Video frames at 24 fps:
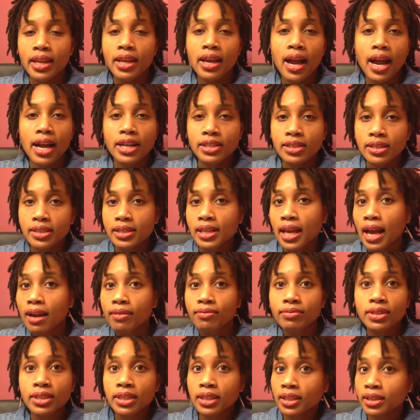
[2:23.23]
i just
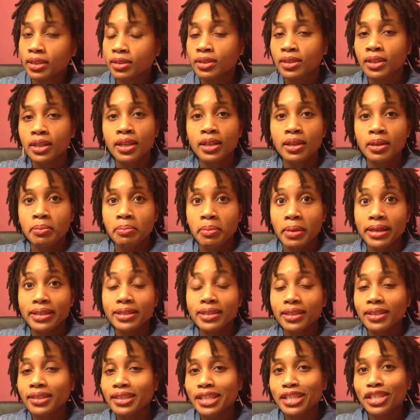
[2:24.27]
have to
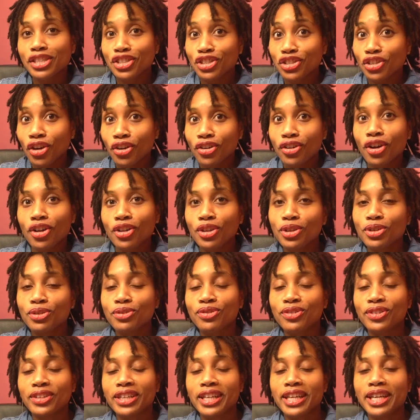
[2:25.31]
basically start all
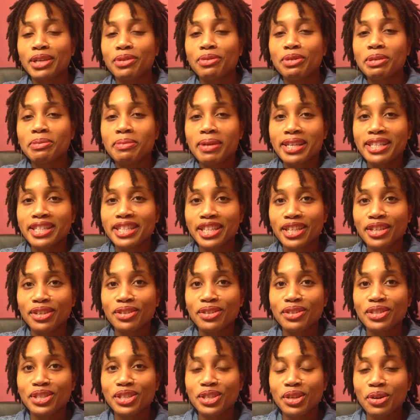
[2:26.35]
over again with my
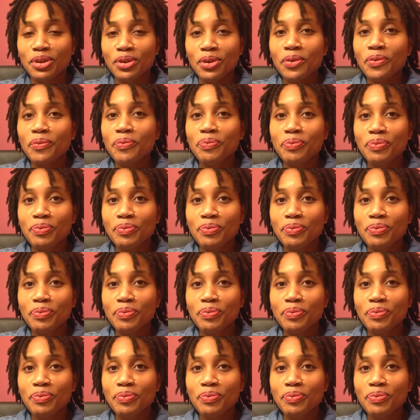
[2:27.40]
skills so